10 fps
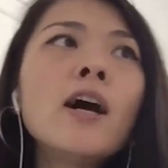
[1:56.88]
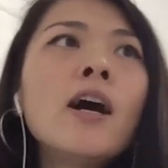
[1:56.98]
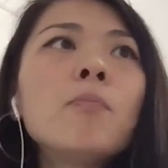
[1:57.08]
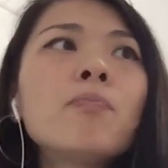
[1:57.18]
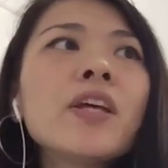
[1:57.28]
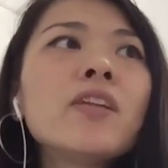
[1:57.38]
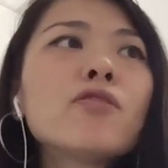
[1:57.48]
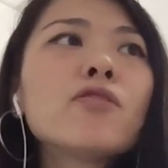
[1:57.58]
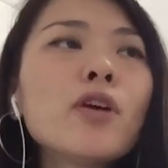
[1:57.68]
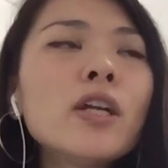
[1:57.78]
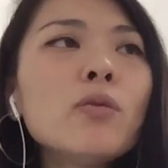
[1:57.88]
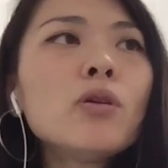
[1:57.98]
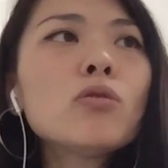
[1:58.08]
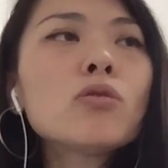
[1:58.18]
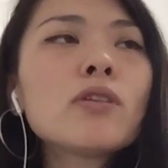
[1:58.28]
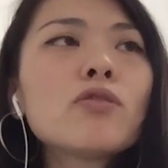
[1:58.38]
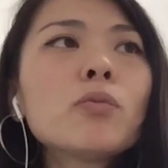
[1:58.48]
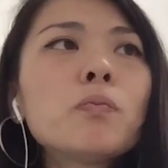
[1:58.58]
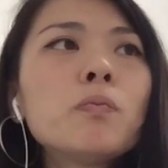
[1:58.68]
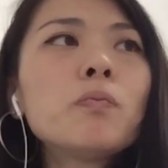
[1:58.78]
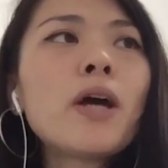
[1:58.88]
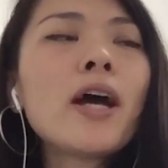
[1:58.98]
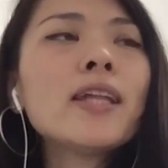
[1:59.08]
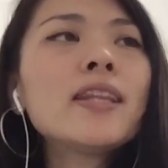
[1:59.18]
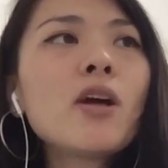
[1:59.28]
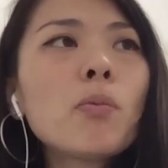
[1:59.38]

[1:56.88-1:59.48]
Um, and for anyone who's ever had the